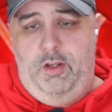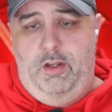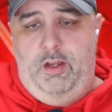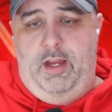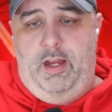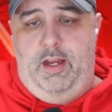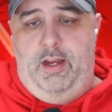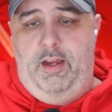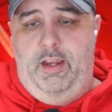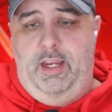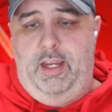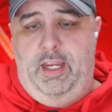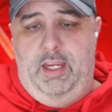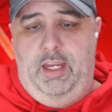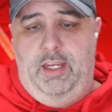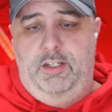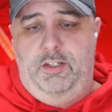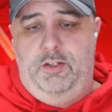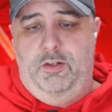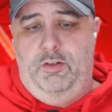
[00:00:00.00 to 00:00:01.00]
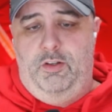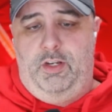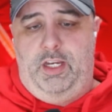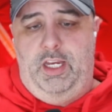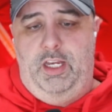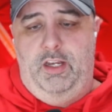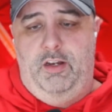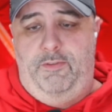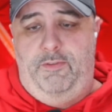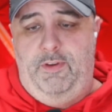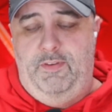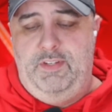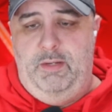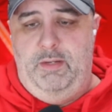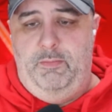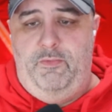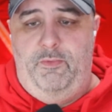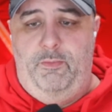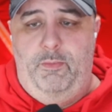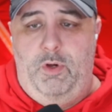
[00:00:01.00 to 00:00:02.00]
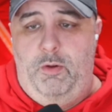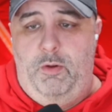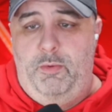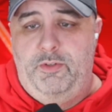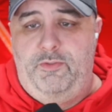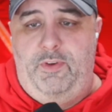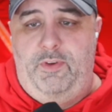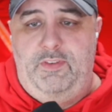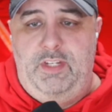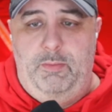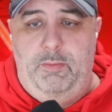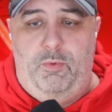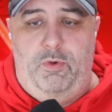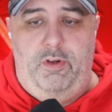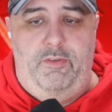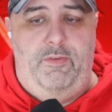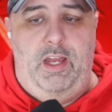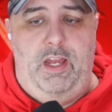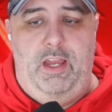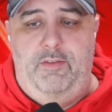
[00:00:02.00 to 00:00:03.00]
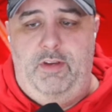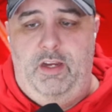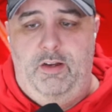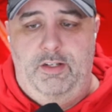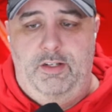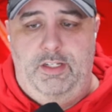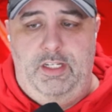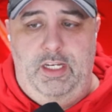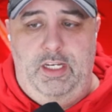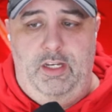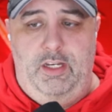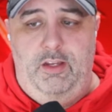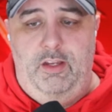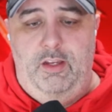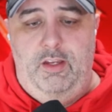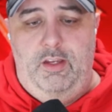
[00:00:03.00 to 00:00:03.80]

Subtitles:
And you're looking at almost 15.5 guaranteed.